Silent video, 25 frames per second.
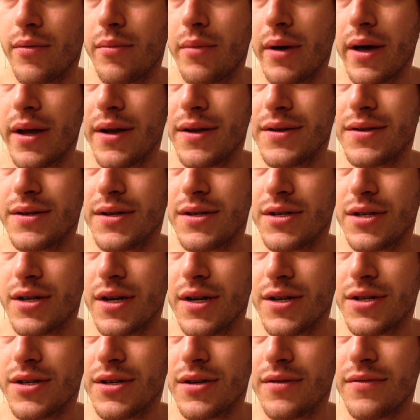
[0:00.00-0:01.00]
a bad decision.
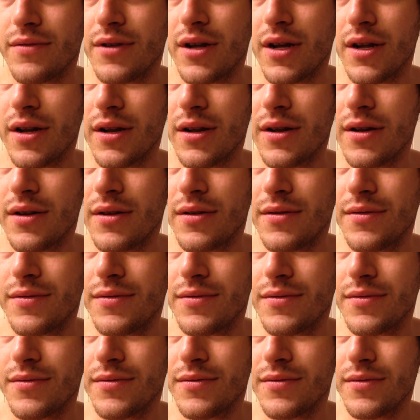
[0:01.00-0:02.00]
I should have done,
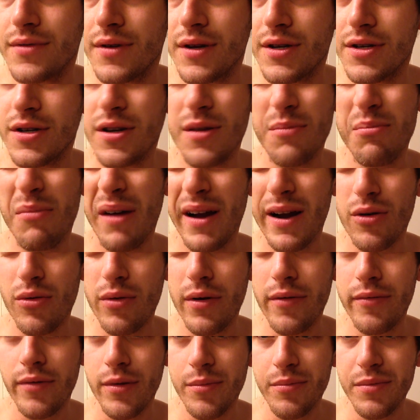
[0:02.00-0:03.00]
I should have
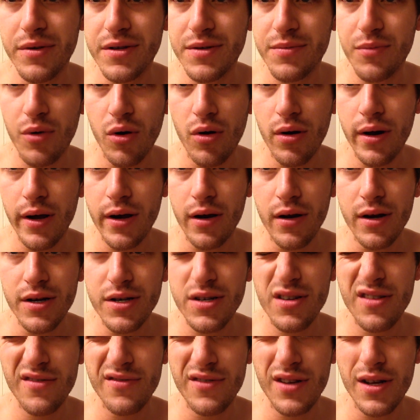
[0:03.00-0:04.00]
microwaved them this morning, or I
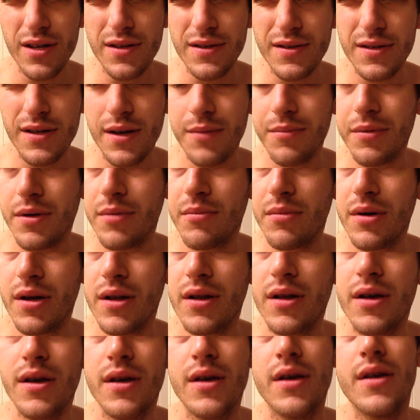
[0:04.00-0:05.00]
should have done something,
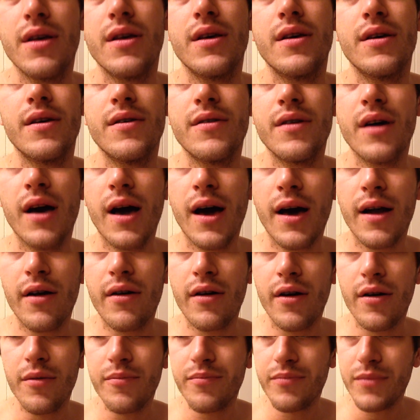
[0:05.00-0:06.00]
but I
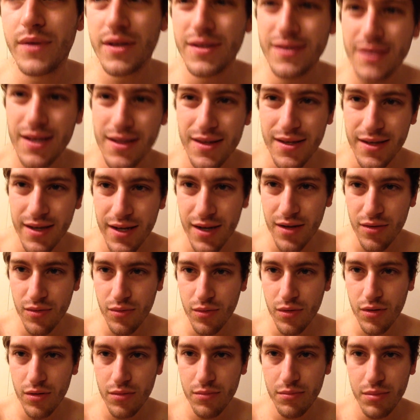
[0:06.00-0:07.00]
don't know. It's not the end of the
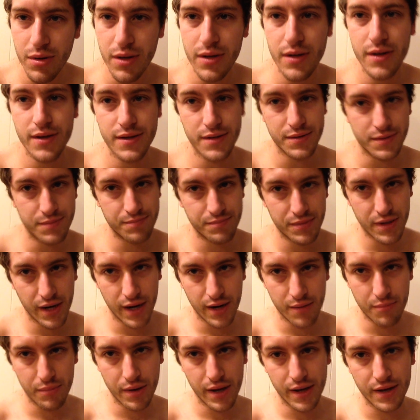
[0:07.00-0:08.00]
world, but it's
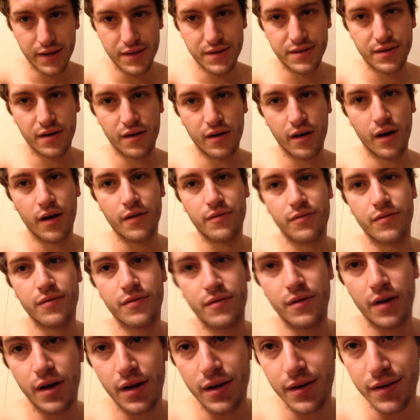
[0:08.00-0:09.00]
kind of bad to start off
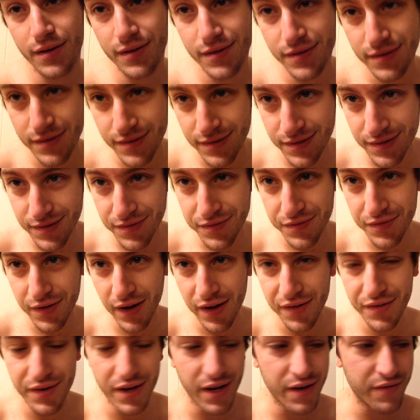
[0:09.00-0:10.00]
on
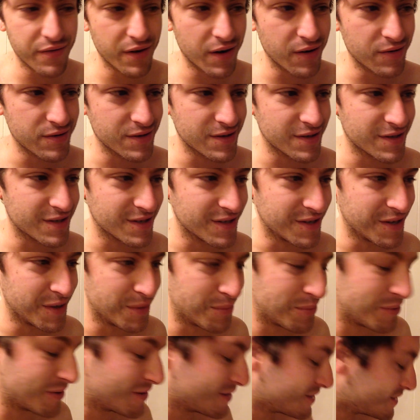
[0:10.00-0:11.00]
five and a half hours of sleep.